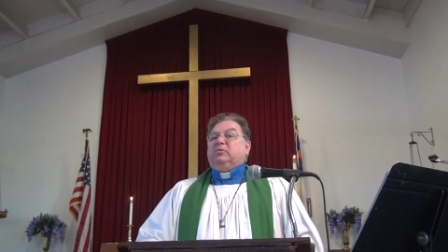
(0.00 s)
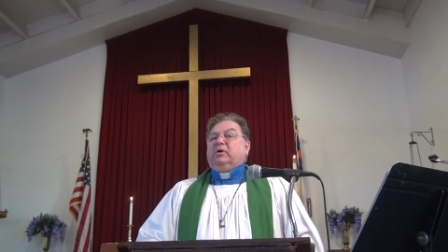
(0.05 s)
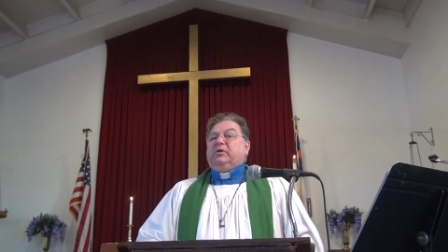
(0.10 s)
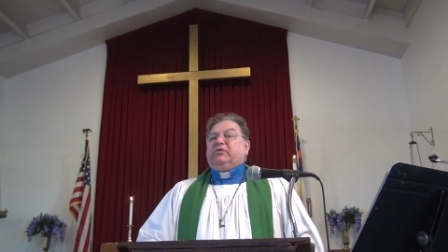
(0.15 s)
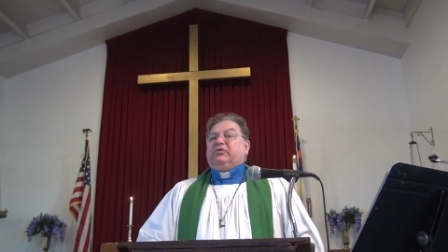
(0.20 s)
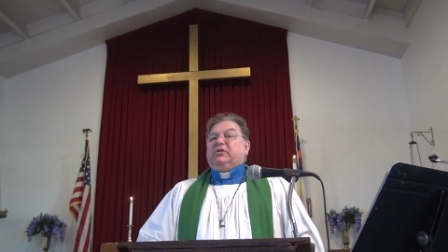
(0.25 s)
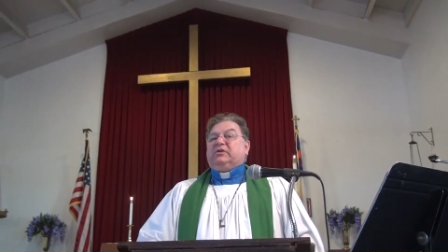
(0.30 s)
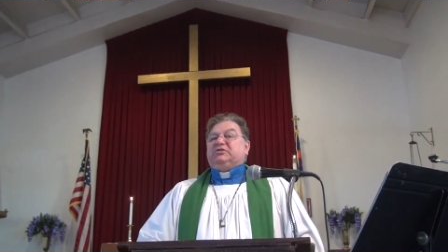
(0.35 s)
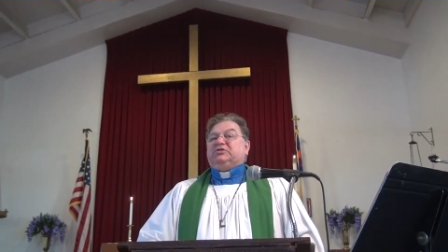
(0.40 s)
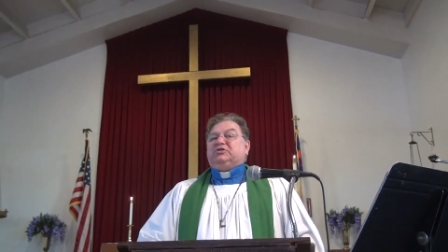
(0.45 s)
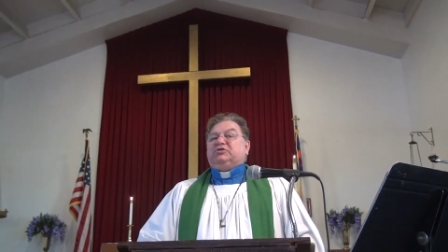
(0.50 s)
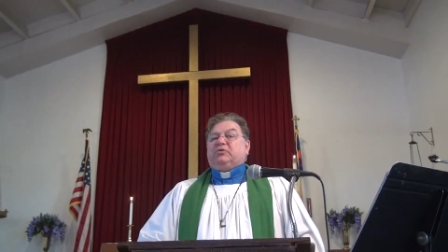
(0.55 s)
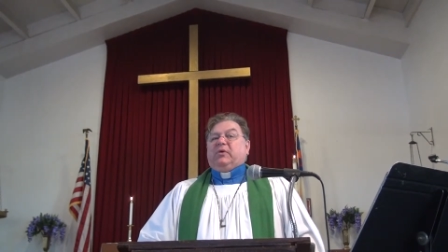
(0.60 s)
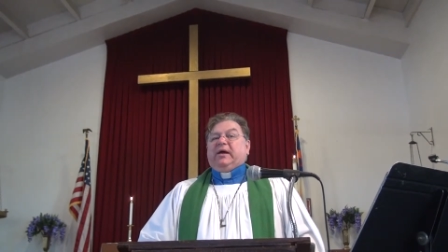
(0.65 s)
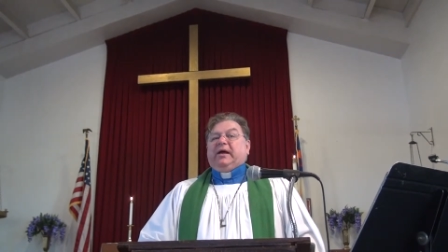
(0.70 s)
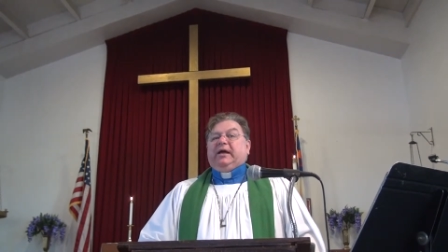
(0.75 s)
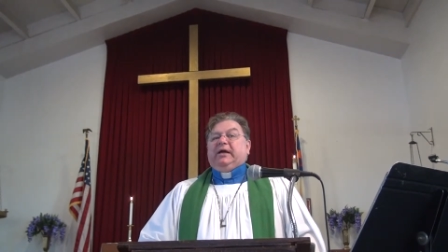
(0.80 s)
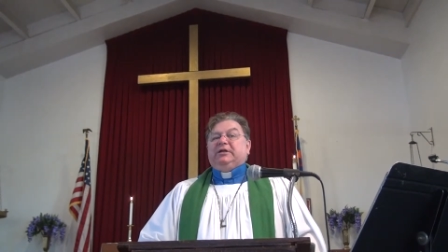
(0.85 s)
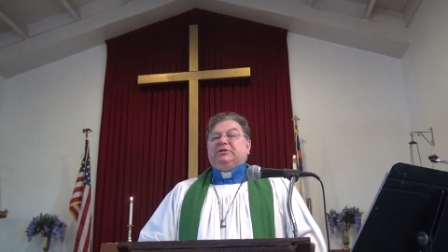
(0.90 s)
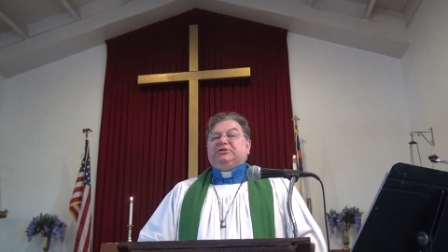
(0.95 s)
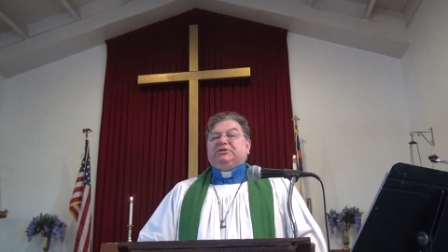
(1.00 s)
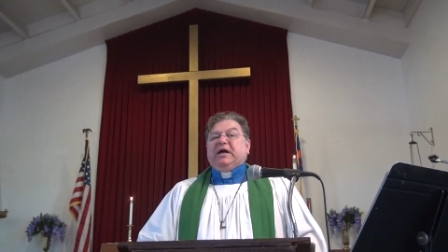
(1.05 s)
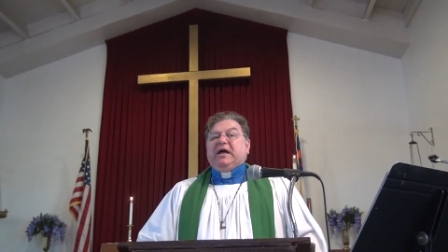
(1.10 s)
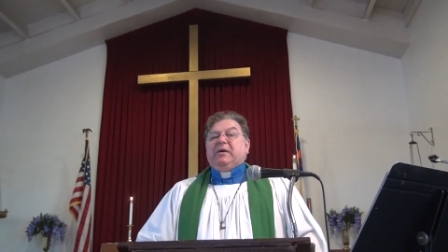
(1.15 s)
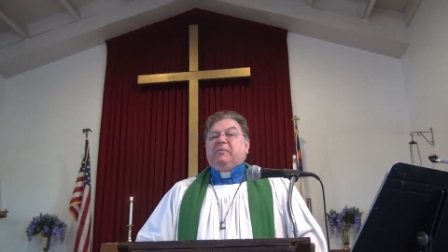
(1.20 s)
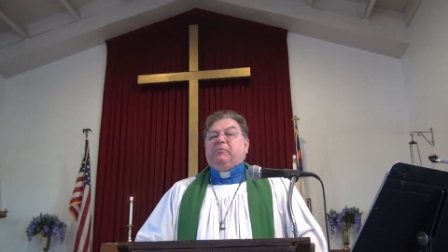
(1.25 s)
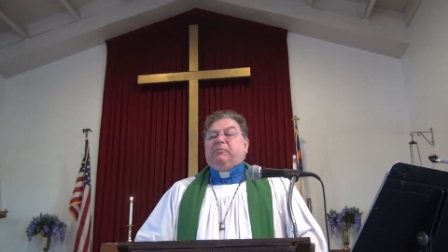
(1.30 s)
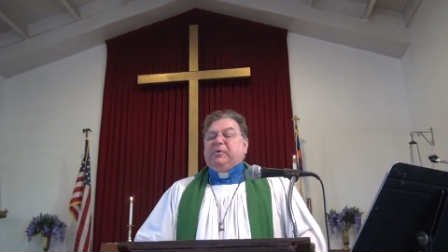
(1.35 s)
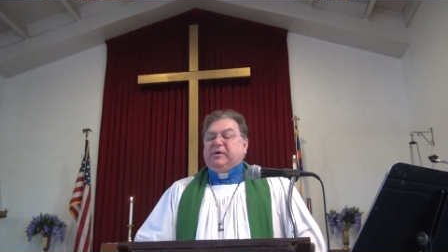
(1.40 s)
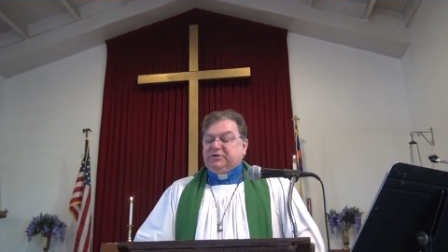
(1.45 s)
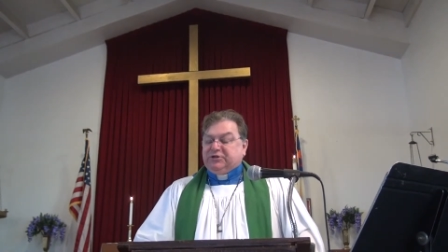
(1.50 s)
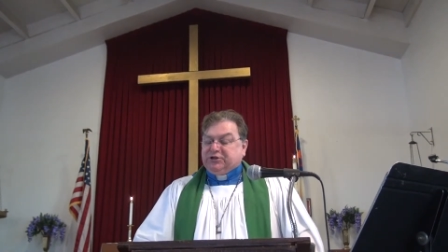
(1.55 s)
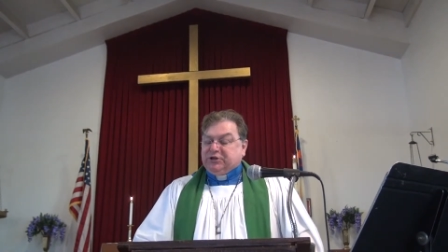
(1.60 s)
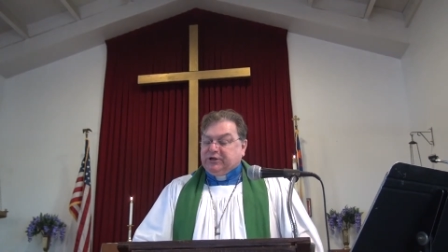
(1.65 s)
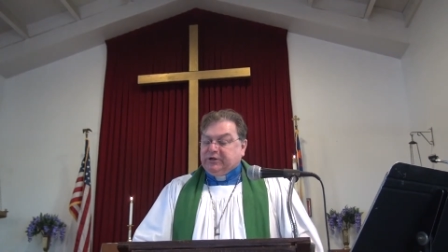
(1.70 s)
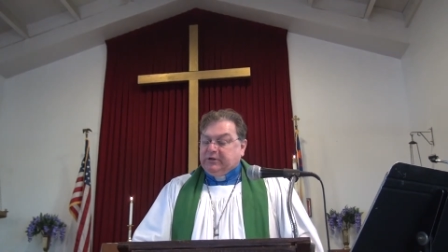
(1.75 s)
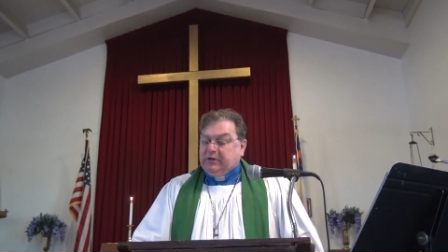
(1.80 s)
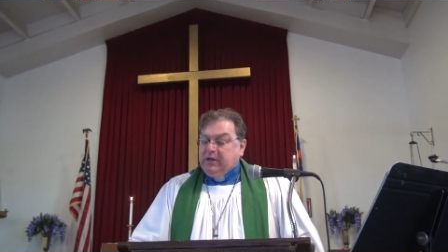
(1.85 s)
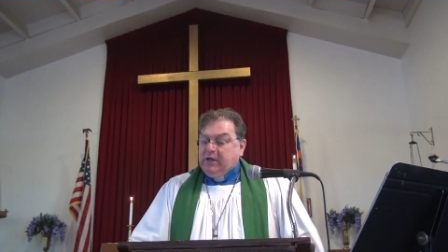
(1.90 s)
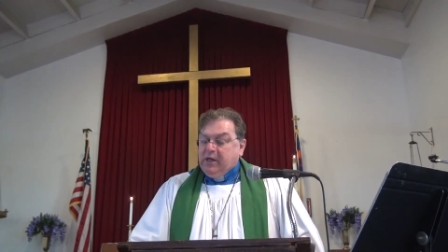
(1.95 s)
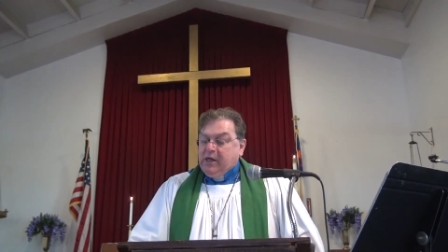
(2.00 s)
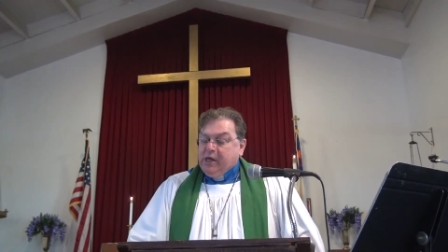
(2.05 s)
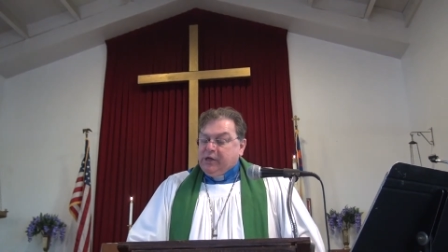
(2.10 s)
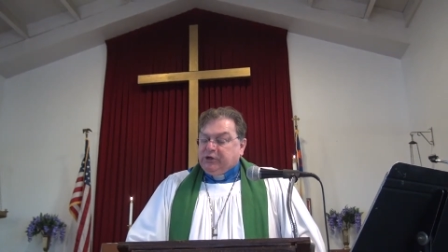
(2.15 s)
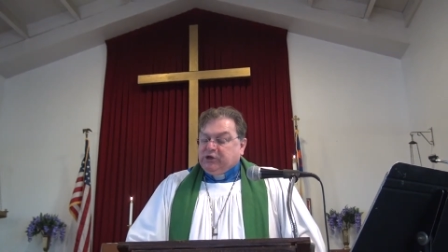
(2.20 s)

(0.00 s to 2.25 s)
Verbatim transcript: with a strange ambition